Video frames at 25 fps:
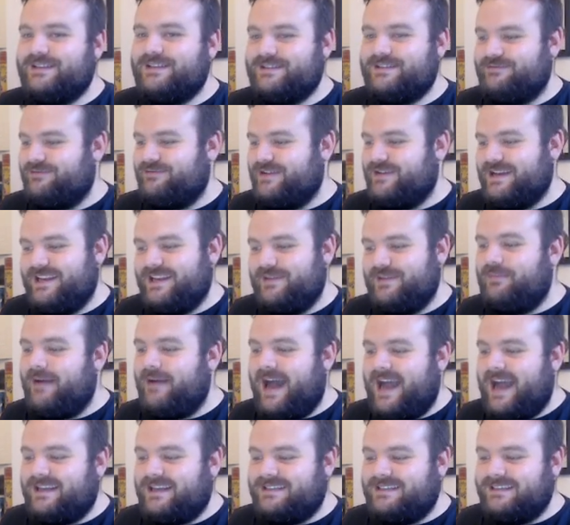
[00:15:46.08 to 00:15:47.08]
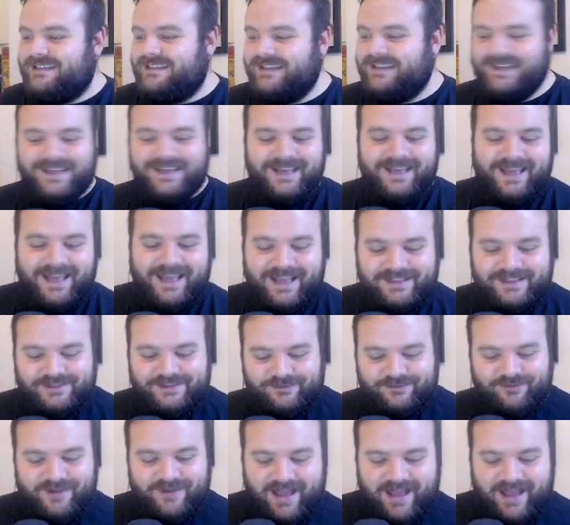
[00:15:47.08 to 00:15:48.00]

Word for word: it's really bad. It's